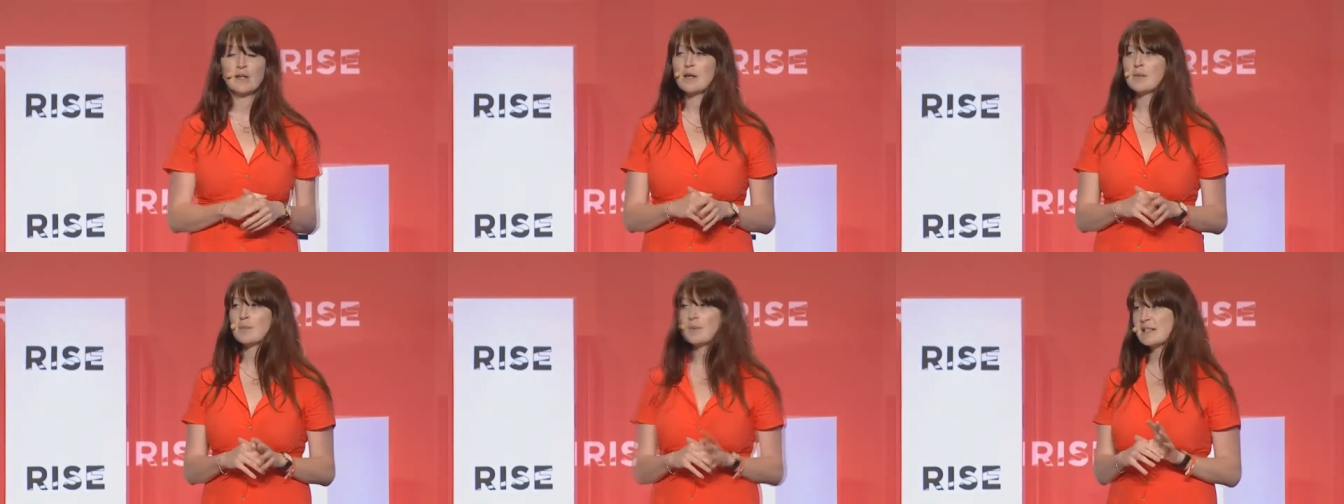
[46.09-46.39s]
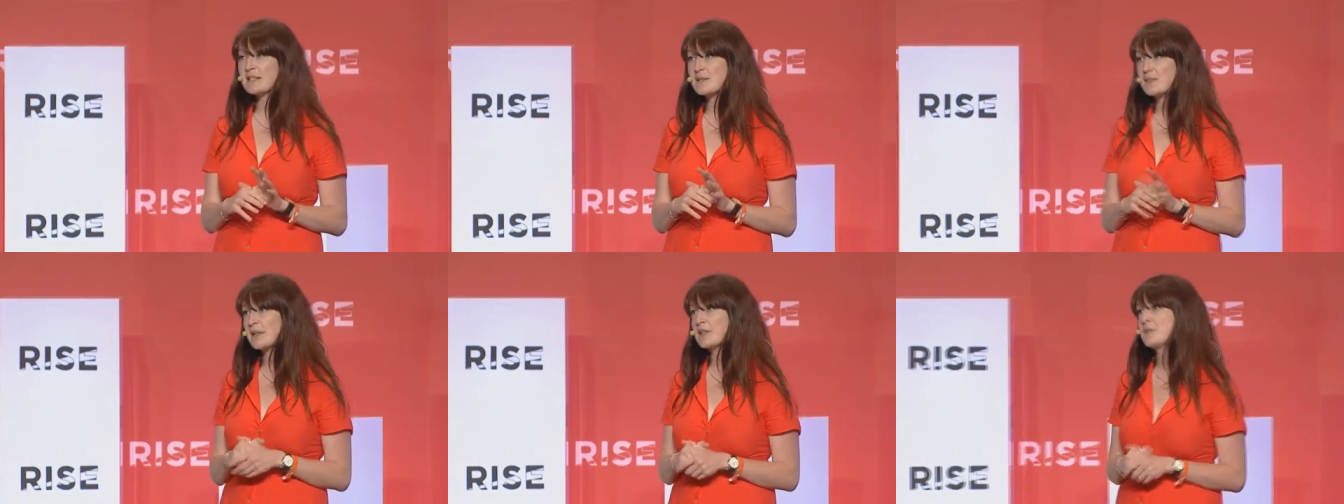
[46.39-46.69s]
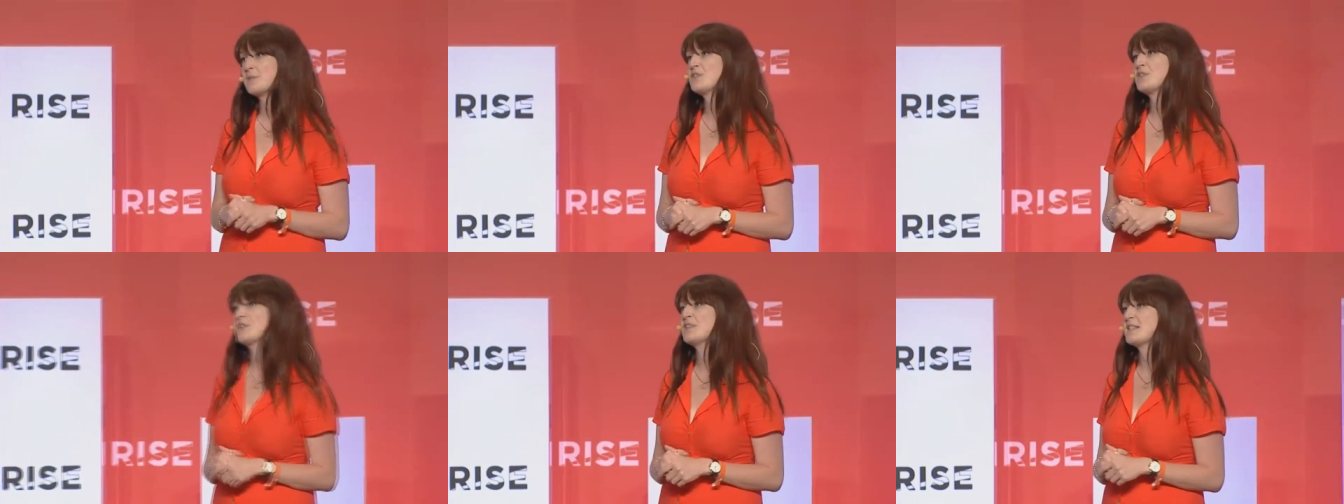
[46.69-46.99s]
please
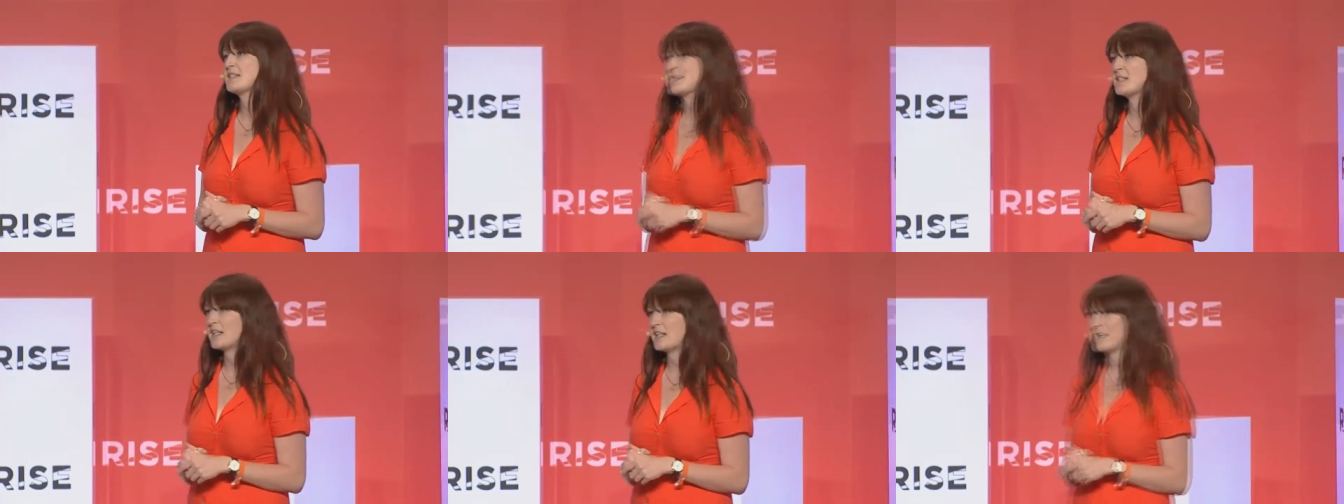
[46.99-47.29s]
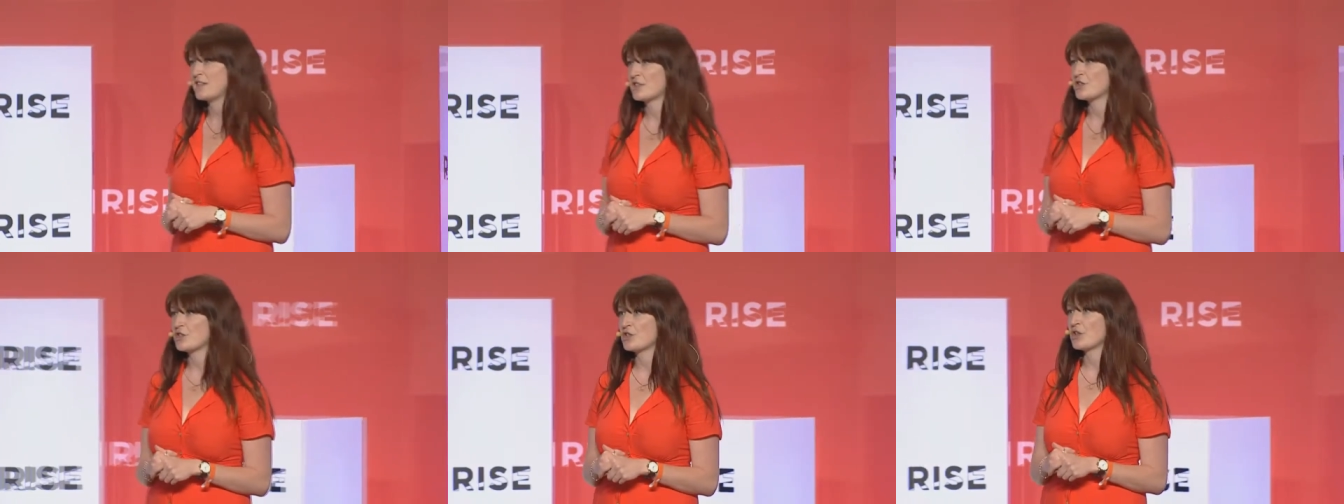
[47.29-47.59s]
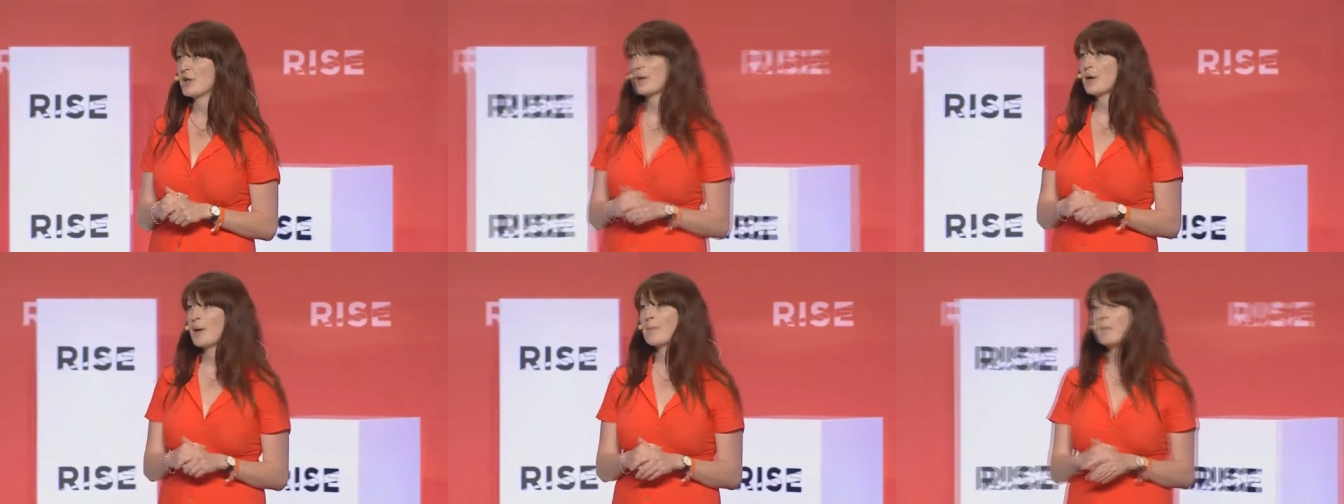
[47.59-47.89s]
welcome to the stage
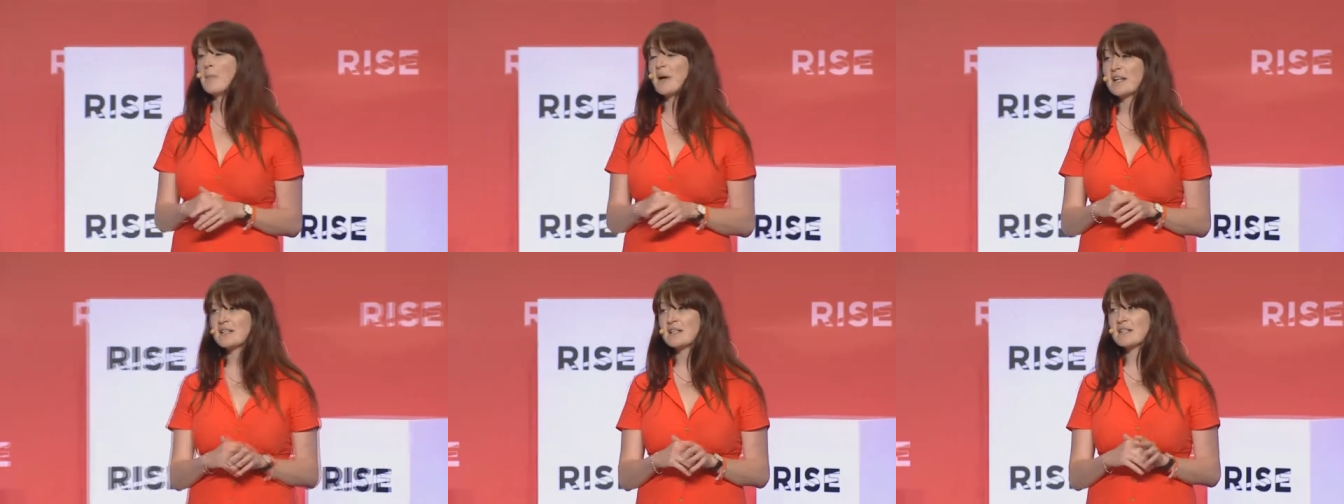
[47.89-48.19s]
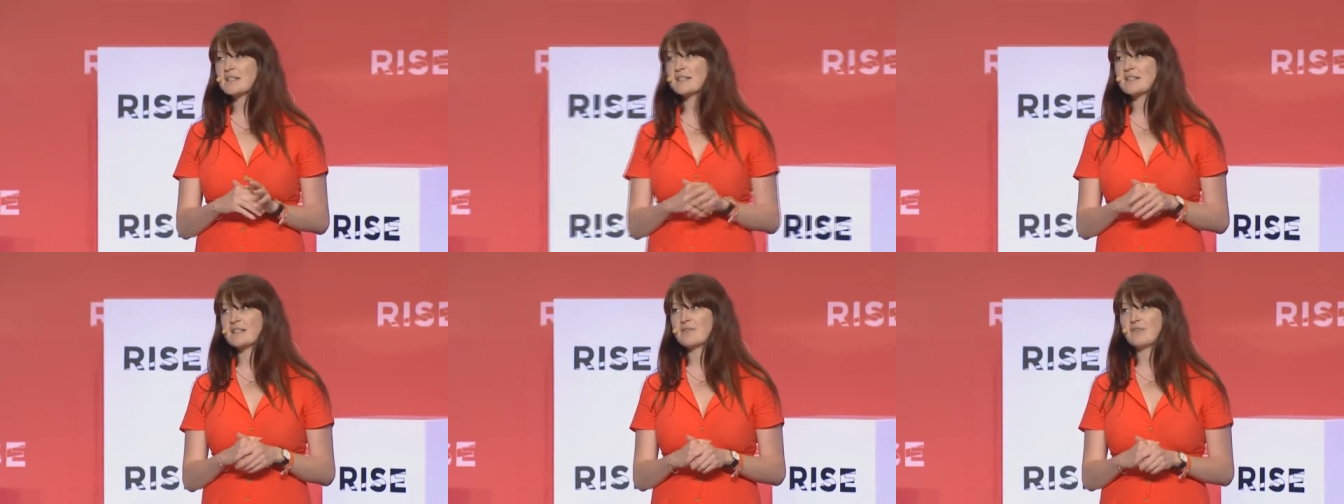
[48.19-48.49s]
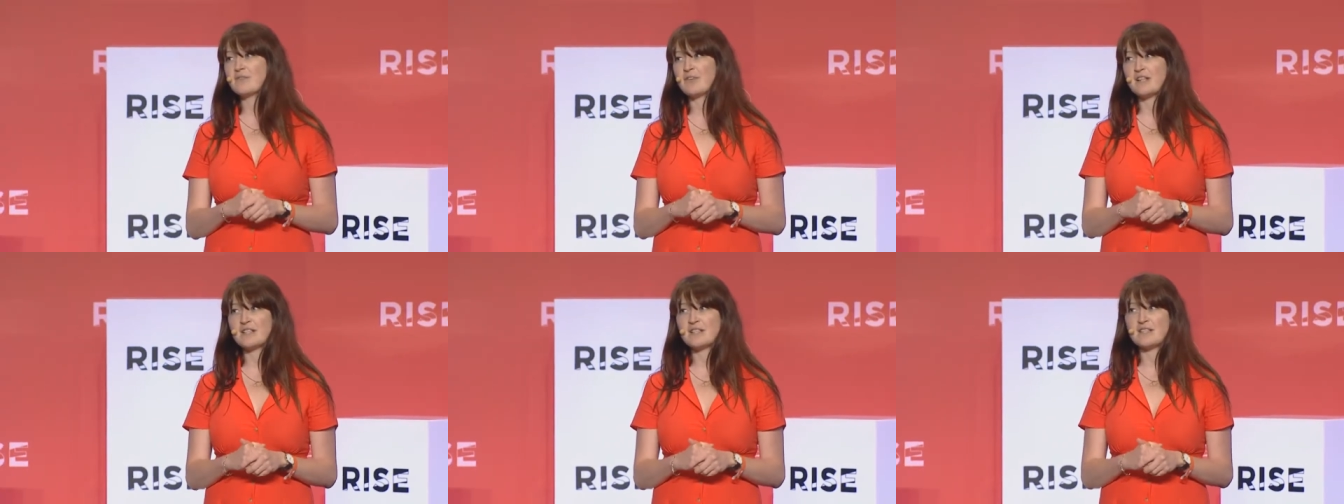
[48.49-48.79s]
Midas List
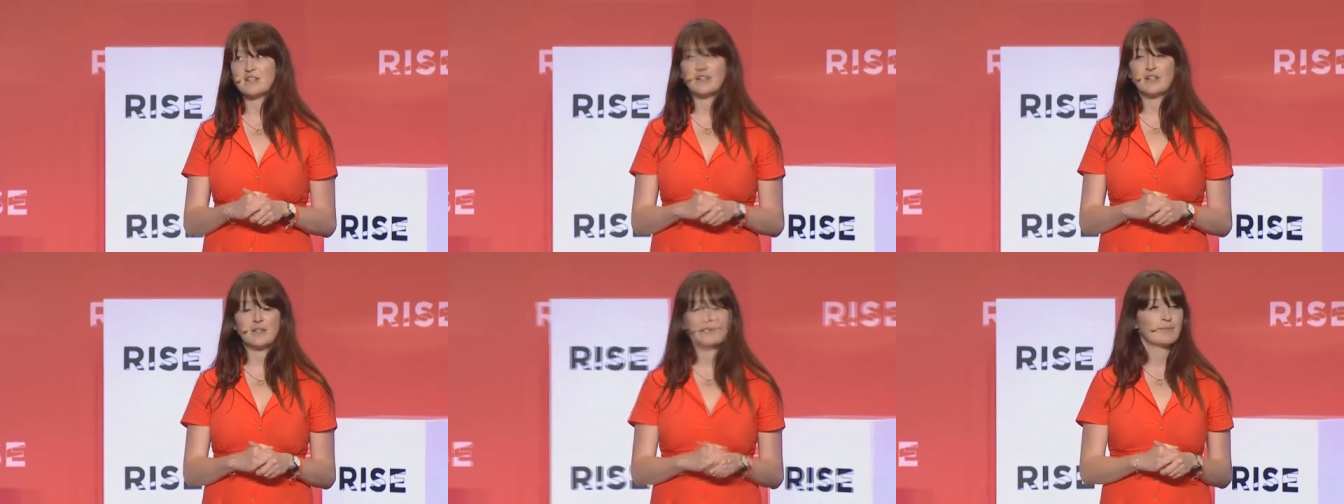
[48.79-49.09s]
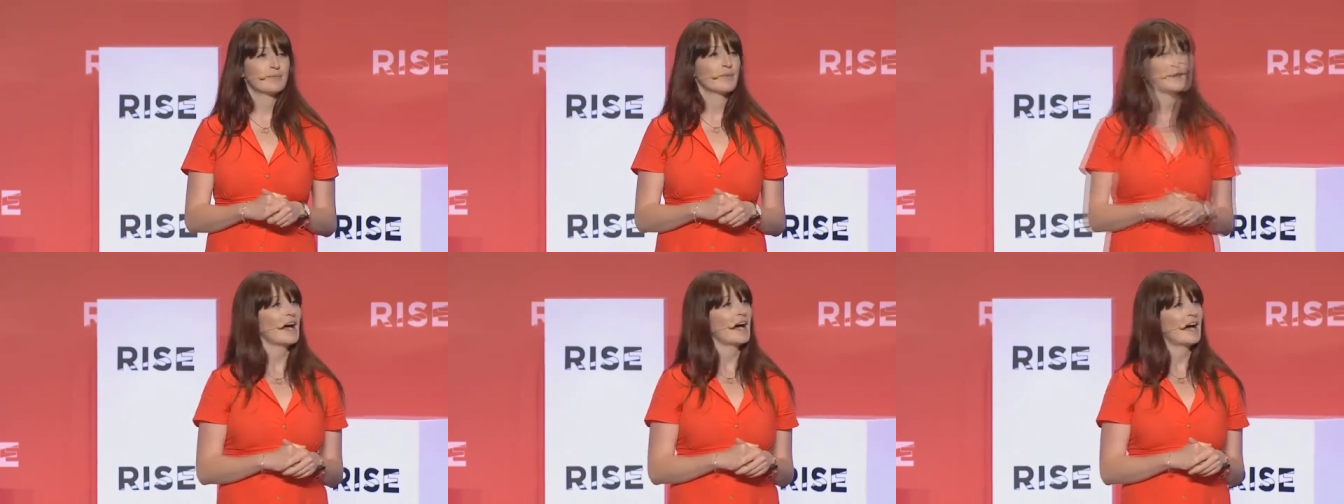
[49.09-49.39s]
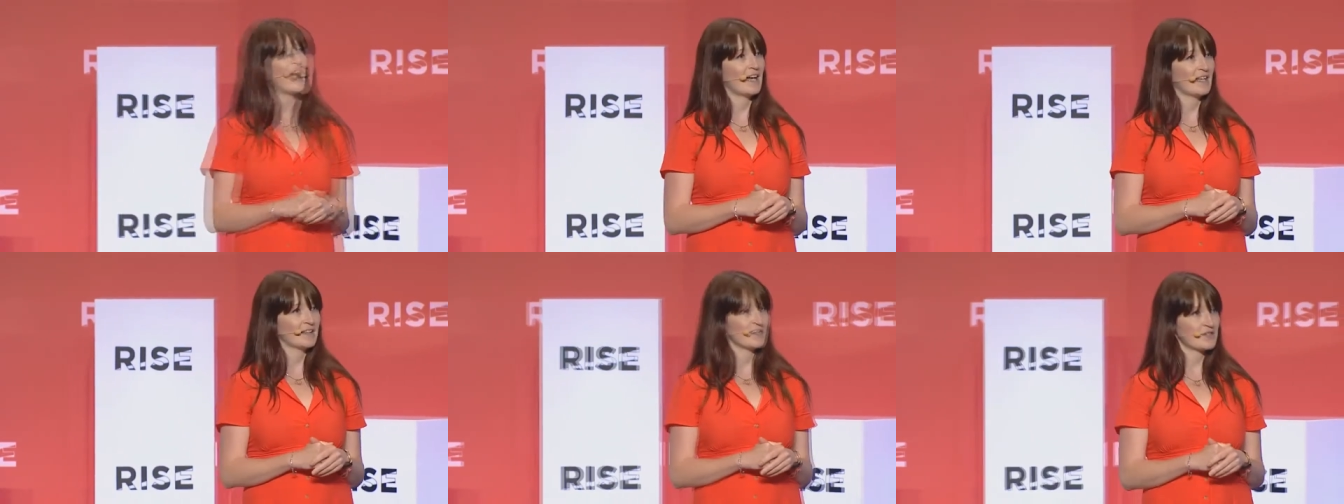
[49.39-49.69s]
investor
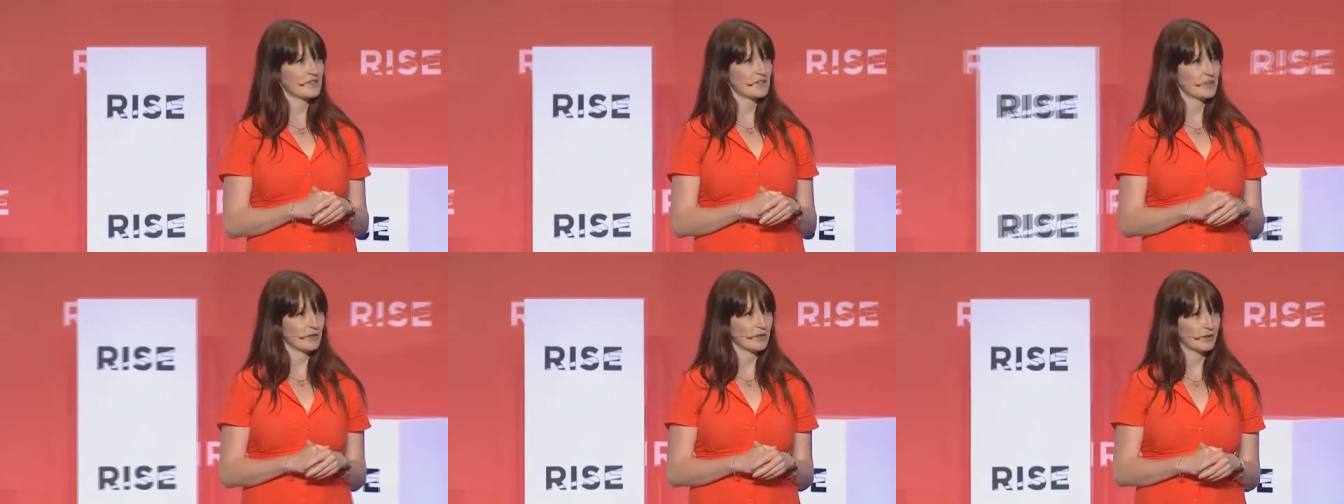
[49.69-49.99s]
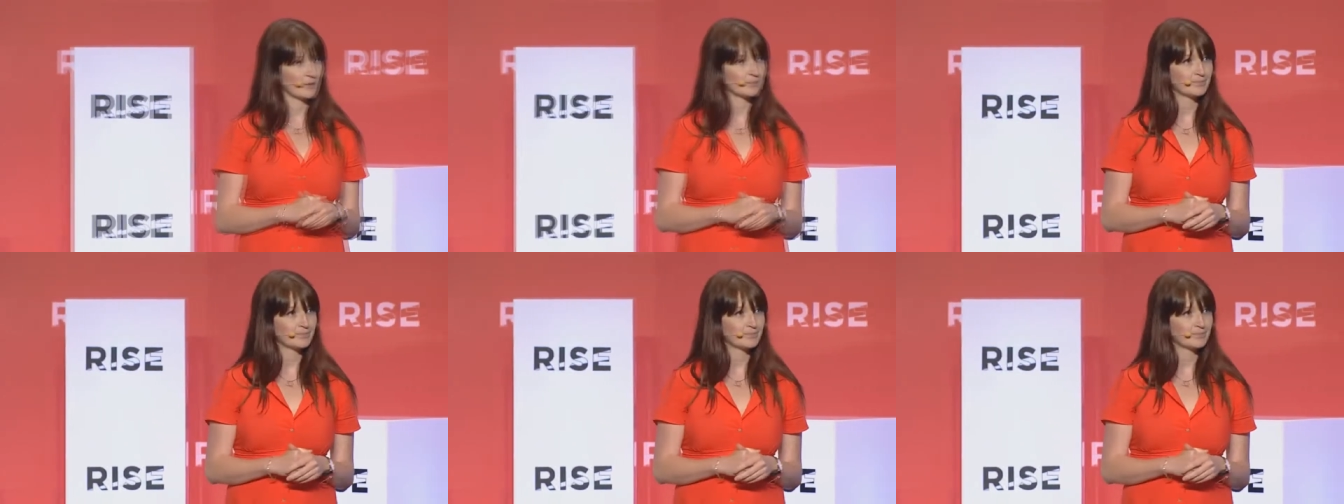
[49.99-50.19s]
Hans Tung.